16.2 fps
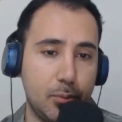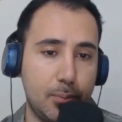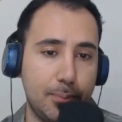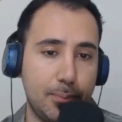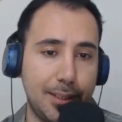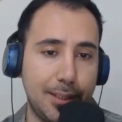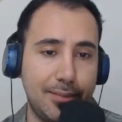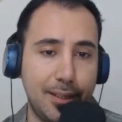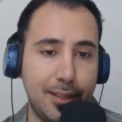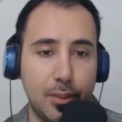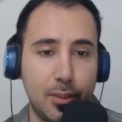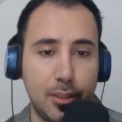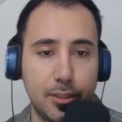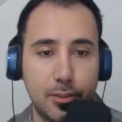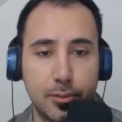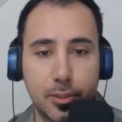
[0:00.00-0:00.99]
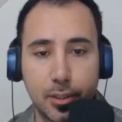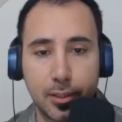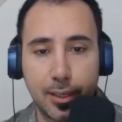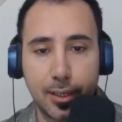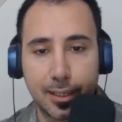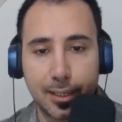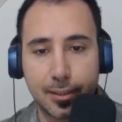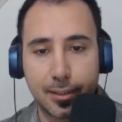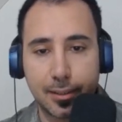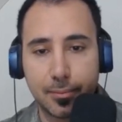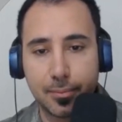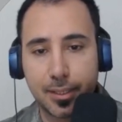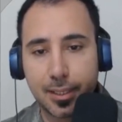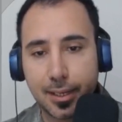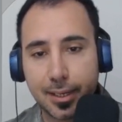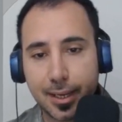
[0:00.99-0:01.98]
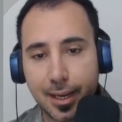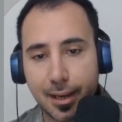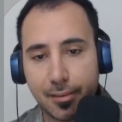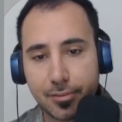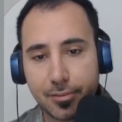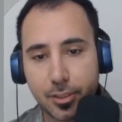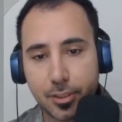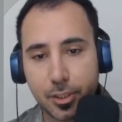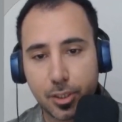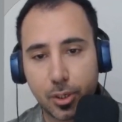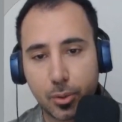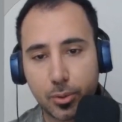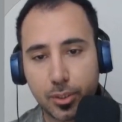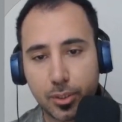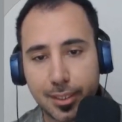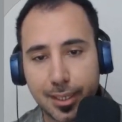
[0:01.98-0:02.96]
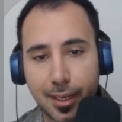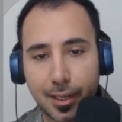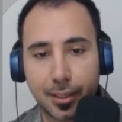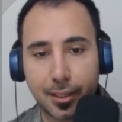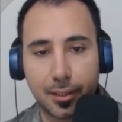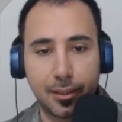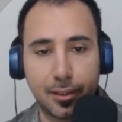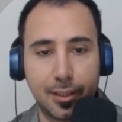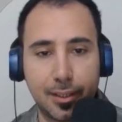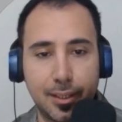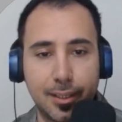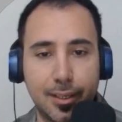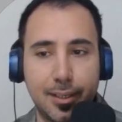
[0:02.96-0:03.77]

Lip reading: but if I want to connect them, then I have to go diagonally,